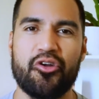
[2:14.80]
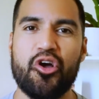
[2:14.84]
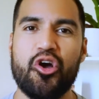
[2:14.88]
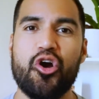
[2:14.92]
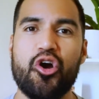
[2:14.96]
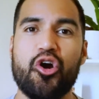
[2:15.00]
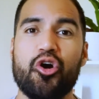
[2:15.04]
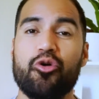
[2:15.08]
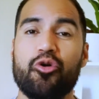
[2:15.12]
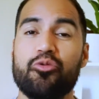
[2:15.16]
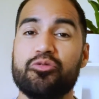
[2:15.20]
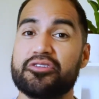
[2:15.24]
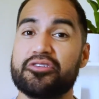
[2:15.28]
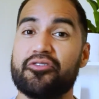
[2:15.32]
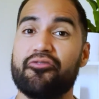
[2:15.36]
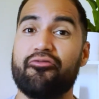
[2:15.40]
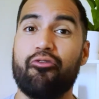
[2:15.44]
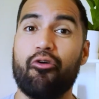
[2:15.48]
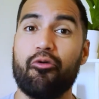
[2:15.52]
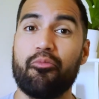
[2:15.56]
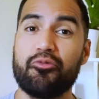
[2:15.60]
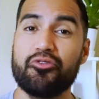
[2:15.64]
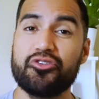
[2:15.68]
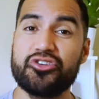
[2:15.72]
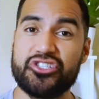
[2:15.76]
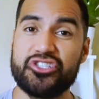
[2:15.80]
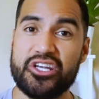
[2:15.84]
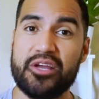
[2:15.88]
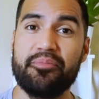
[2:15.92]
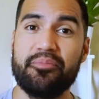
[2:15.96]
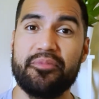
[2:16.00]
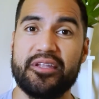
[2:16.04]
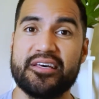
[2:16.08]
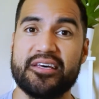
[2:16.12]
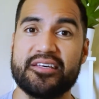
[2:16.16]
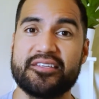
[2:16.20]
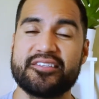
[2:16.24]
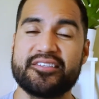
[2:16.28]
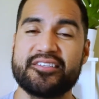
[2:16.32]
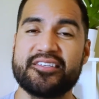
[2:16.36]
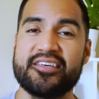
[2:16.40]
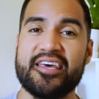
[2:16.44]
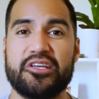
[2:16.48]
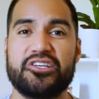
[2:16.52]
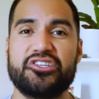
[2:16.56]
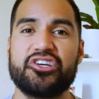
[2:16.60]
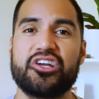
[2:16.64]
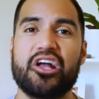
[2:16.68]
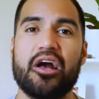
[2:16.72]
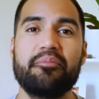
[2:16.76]
who was a former gymnast.
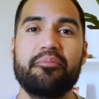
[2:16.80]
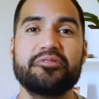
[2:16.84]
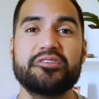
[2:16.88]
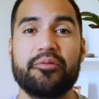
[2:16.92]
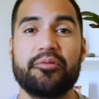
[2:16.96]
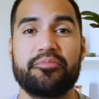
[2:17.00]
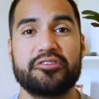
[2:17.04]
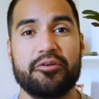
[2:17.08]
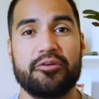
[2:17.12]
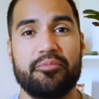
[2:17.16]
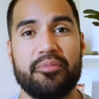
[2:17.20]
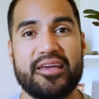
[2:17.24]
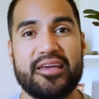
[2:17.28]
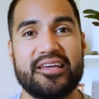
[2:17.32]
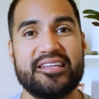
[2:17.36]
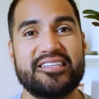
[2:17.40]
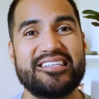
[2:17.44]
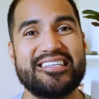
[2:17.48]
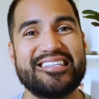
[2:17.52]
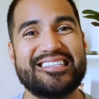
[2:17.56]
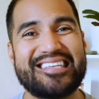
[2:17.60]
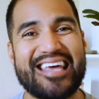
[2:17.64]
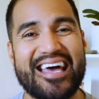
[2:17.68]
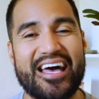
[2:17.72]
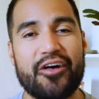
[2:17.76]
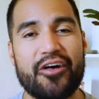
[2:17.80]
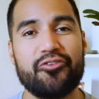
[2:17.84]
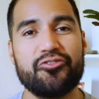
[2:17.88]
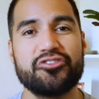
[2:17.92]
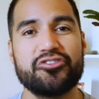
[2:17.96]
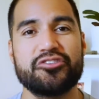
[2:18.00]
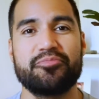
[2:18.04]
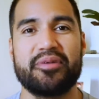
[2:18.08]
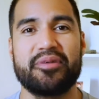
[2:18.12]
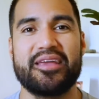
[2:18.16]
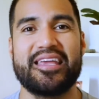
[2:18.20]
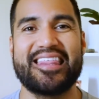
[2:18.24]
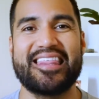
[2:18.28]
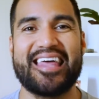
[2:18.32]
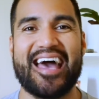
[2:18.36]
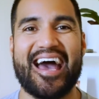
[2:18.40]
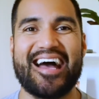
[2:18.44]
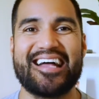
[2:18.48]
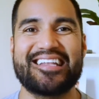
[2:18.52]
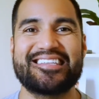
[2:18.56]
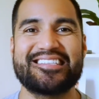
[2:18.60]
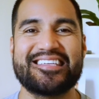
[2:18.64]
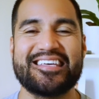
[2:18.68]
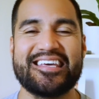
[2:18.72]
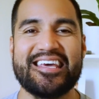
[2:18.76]
She comes up to me and she tells me
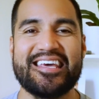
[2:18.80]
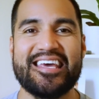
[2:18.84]
that